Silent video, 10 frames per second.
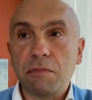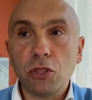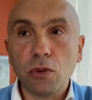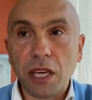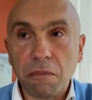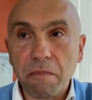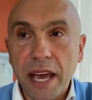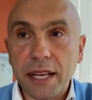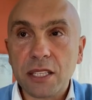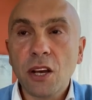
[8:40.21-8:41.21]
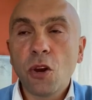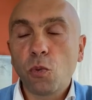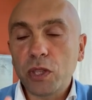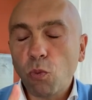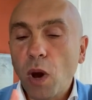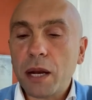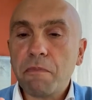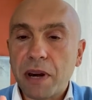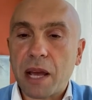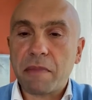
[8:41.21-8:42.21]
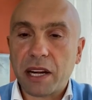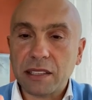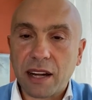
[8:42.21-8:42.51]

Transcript: I'm talking bags with one primary